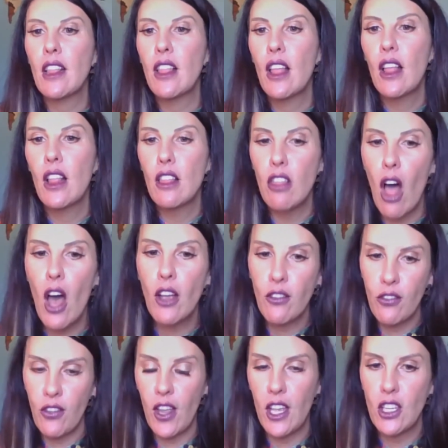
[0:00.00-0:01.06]

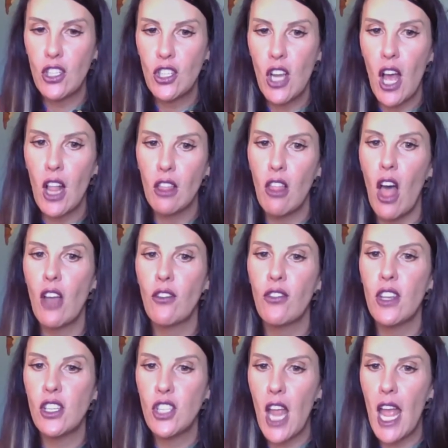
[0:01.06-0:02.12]

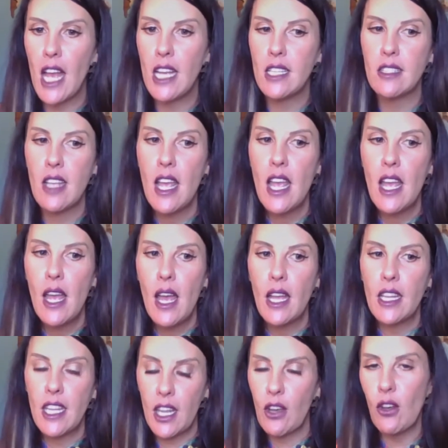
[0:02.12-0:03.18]
lungfish has
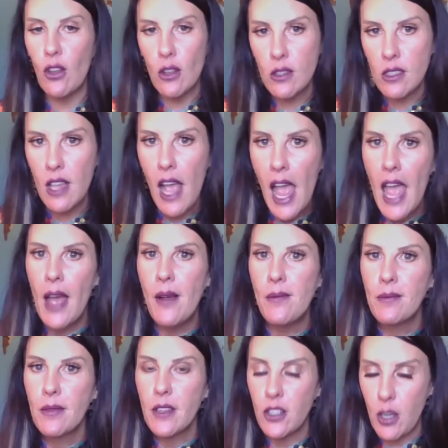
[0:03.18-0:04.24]
gills
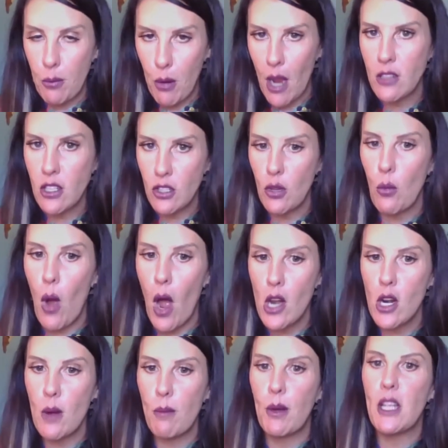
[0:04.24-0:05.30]
to process the
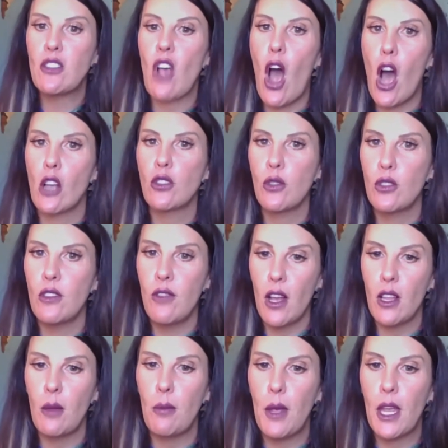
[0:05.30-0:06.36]
water, but it's also
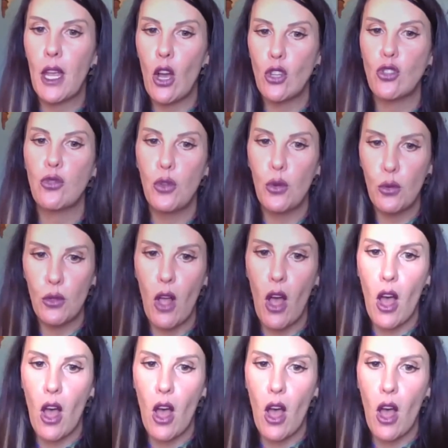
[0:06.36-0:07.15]
developing a true lung.